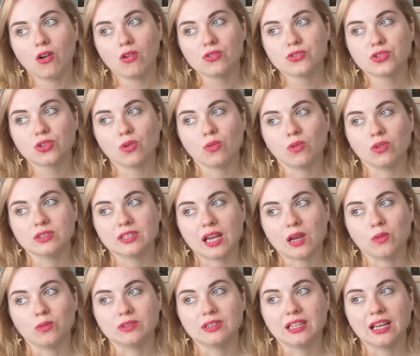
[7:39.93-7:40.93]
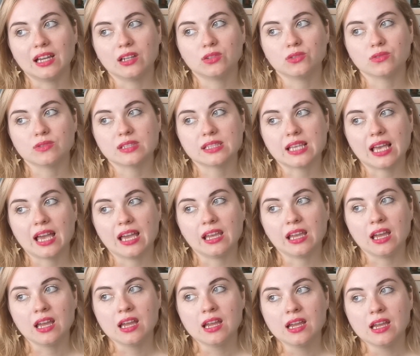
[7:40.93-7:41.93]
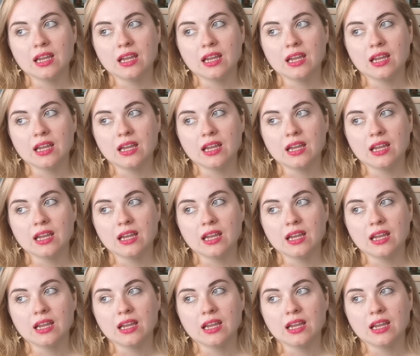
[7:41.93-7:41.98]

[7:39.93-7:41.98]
also what I would like to say